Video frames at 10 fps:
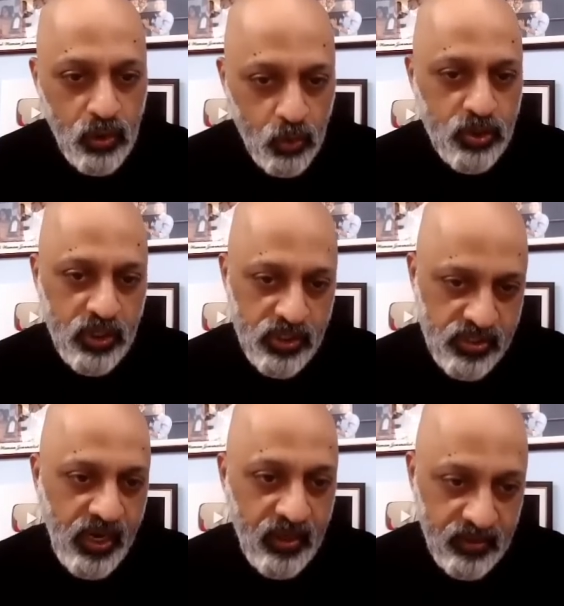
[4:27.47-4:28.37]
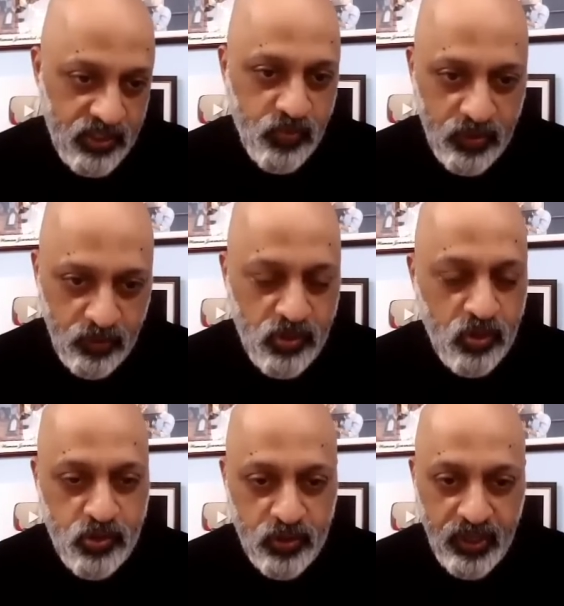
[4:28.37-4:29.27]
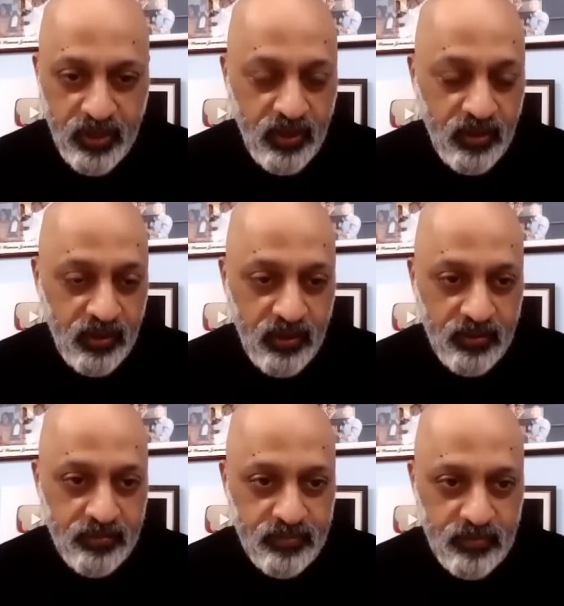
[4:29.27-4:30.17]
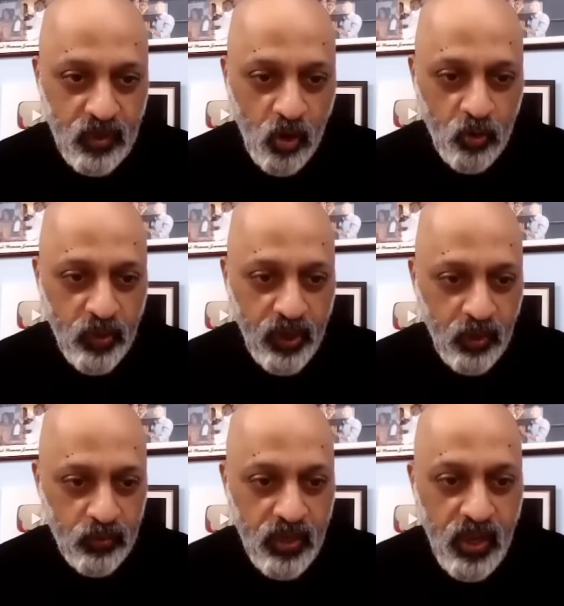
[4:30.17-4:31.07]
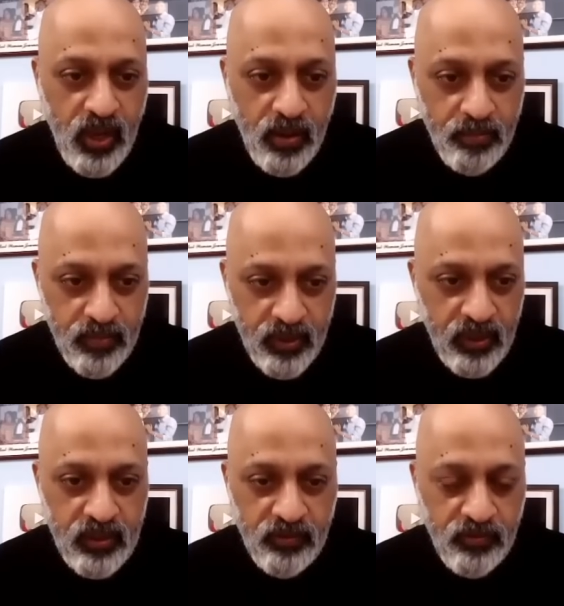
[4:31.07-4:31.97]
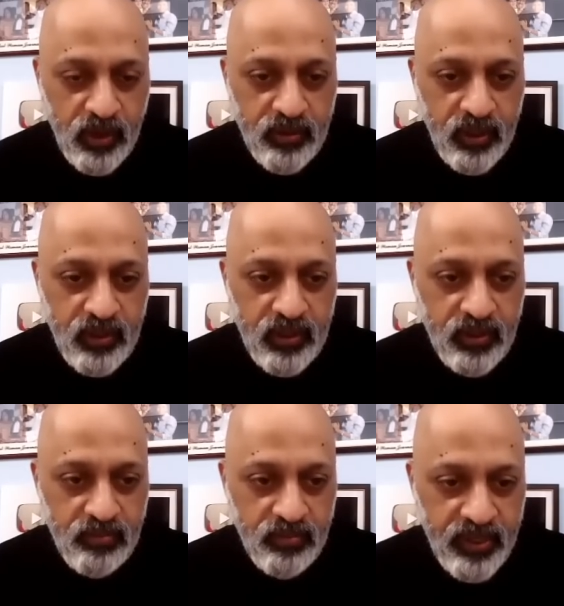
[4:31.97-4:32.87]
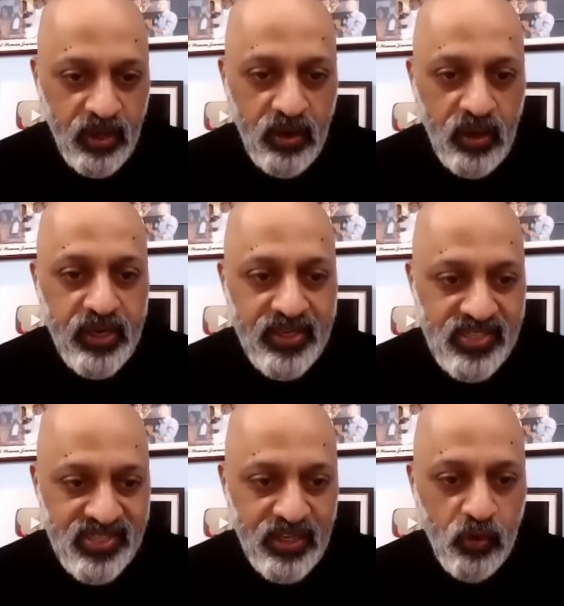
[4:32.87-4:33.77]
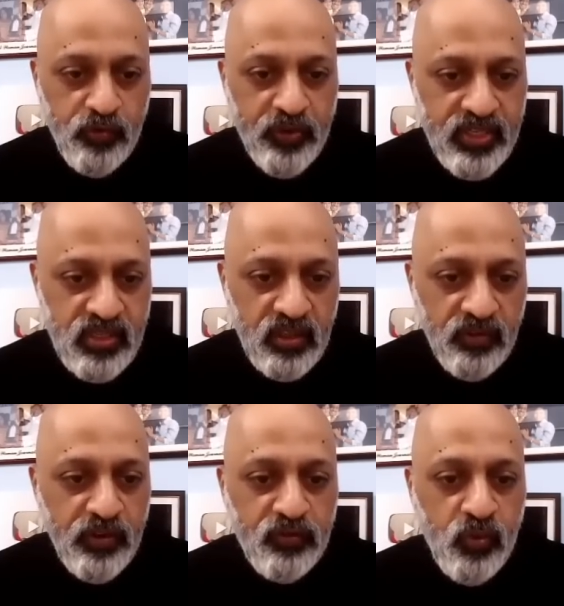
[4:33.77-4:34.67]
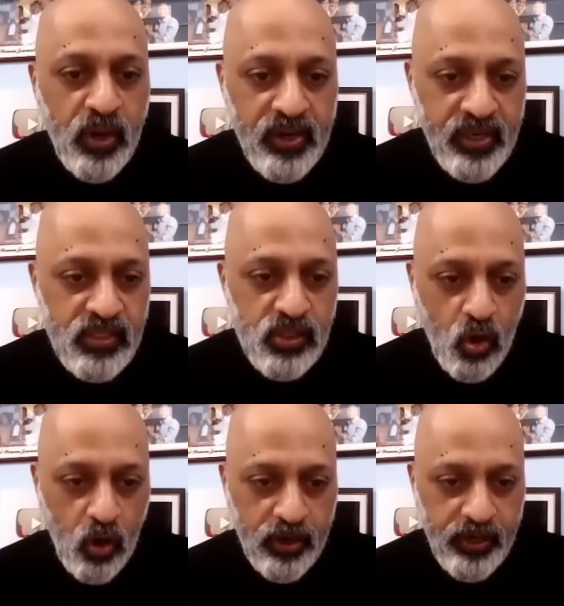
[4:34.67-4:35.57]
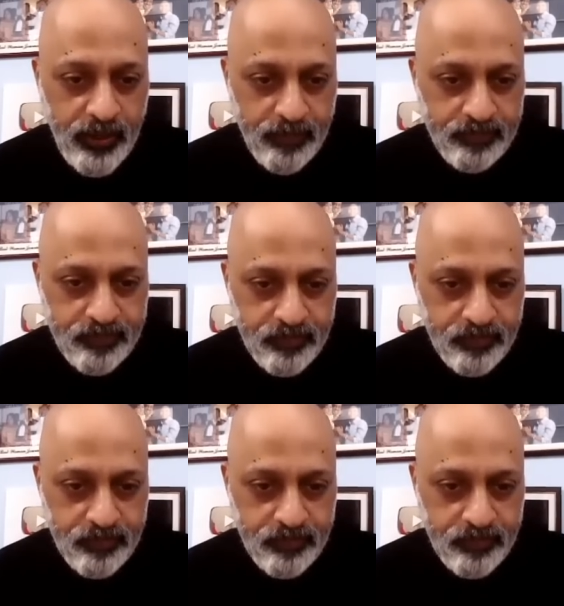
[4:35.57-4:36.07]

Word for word: uterus. Yeah, this one was also there in our uh, odd one out. In the uh, in the D, it is telophase. The fifth one is cochlea.